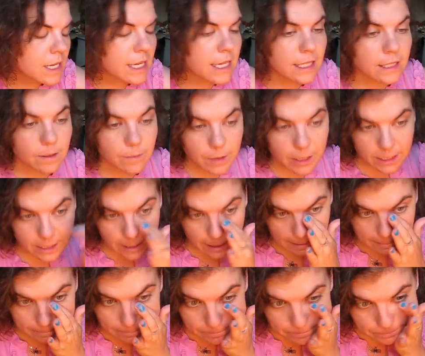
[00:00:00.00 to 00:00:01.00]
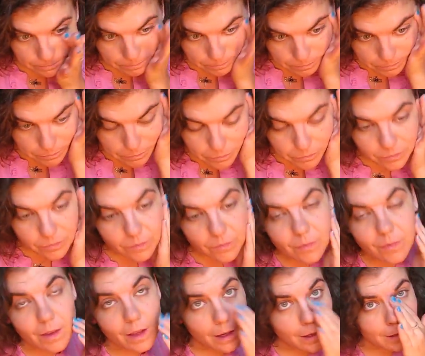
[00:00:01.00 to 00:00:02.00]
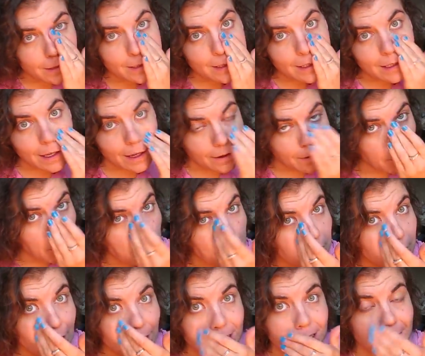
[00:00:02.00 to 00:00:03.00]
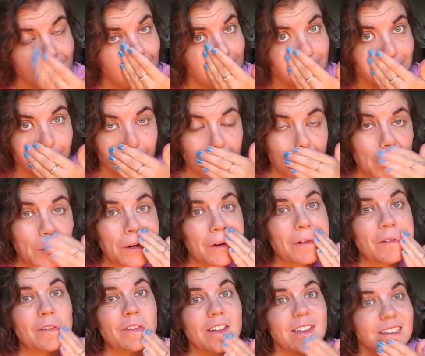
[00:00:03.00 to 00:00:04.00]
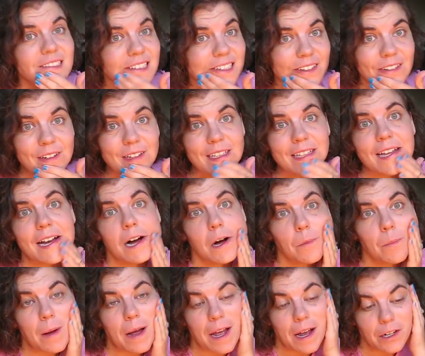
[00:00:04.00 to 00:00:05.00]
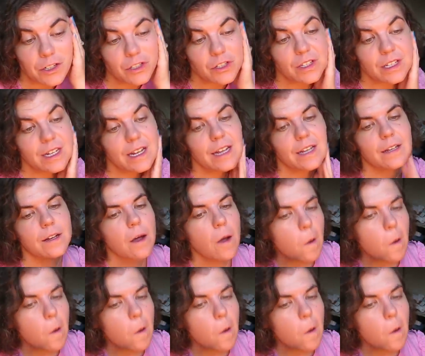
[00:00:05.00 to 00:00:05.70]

in the meantime, until I finally get up the nerve to go get the help I actually need.